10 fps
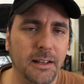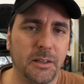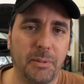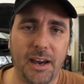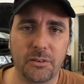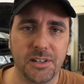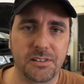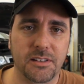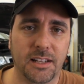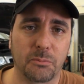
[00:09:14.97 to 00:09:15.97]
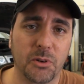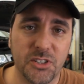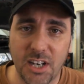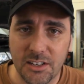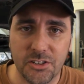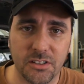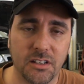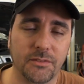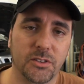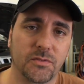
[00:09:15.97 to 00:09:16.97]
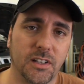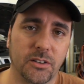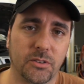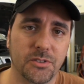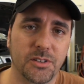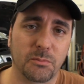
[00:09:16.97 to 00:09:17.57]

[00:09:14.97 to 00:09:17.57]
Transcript: the batteries and the production of those vehicles.